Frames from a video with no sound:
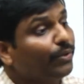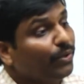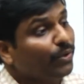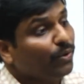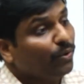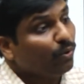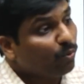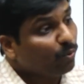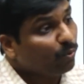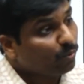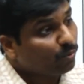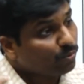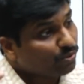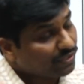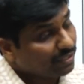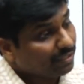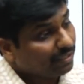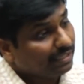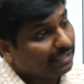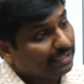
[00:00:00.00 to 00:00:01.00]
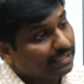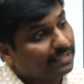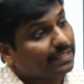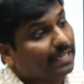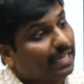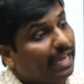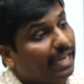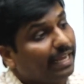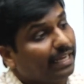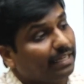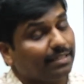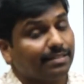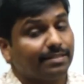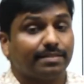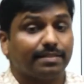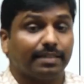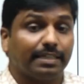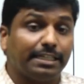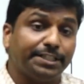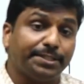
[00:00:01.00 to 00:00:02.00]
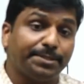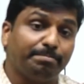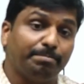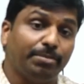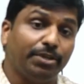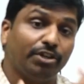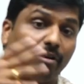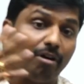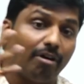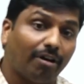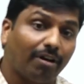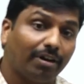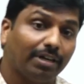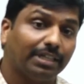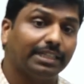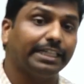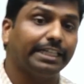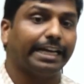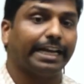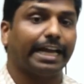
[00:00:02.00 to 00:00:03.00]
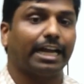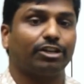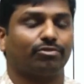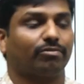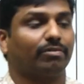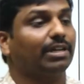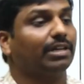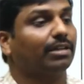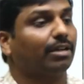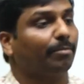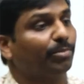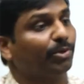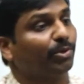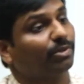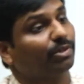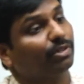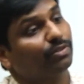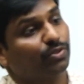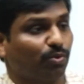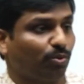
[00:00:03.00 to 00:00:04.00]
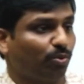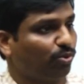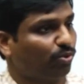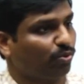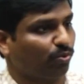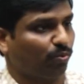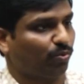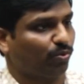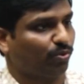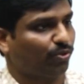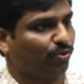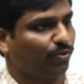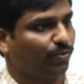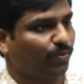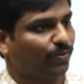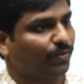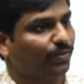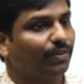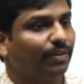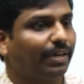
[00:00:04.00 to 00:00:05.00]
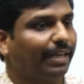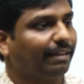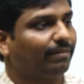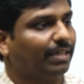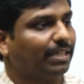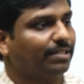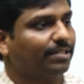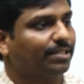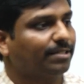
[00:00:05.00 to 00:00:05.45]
whose size is beyond the natural computers to store, like this.